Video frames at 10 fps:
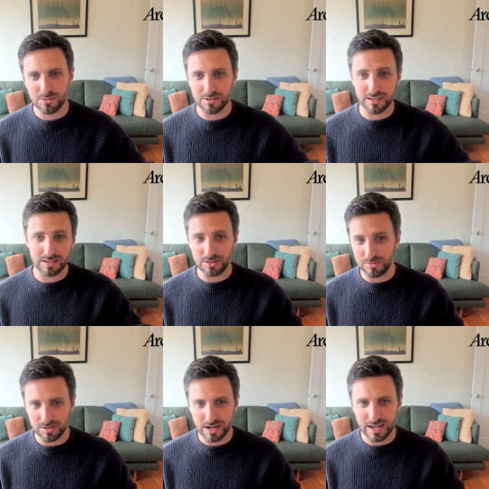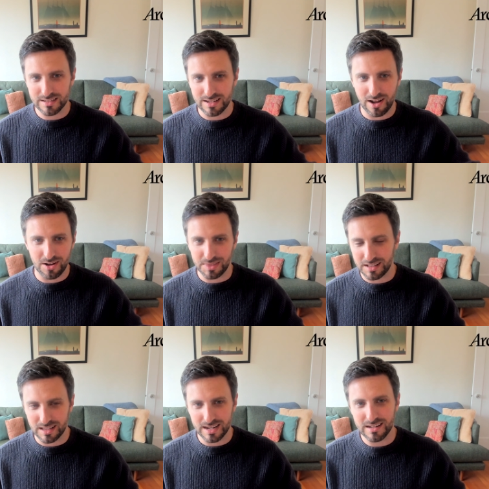or that the user has on the
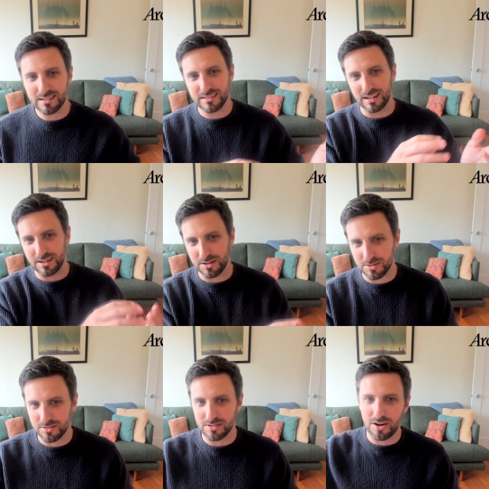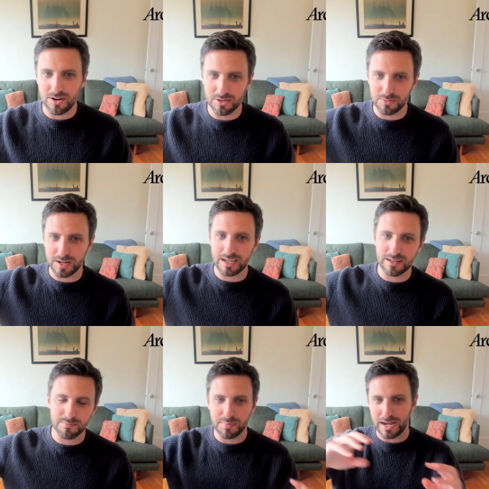client to go all the way
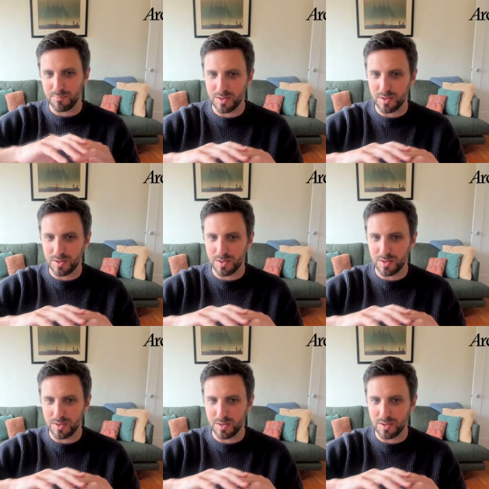and pipe